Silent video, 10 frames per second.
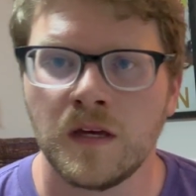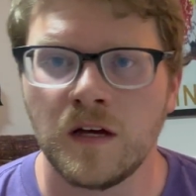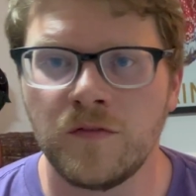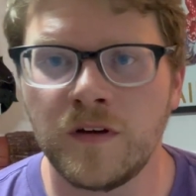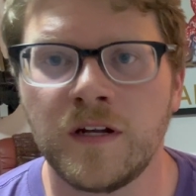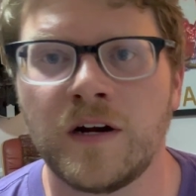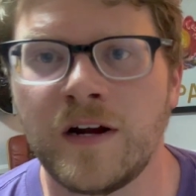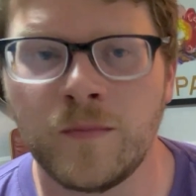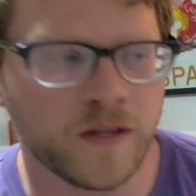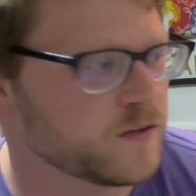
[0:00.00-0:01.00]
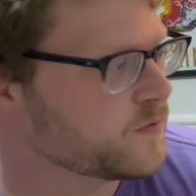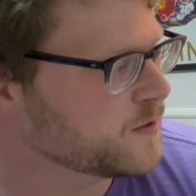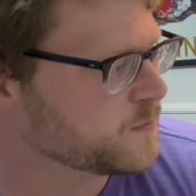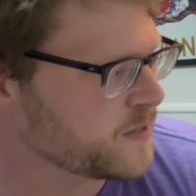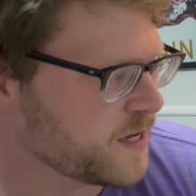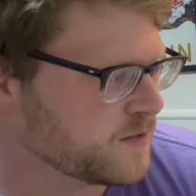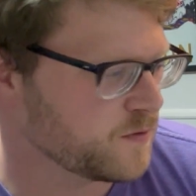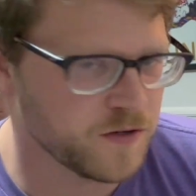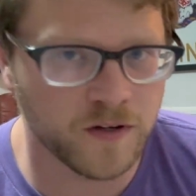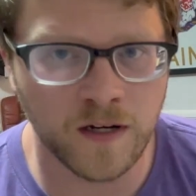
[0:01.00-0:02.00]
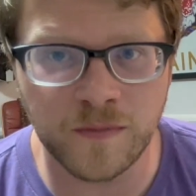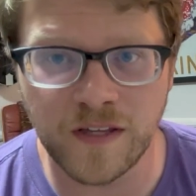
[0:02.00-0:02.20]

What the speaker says: I'm feeling alright about the first pass for drums.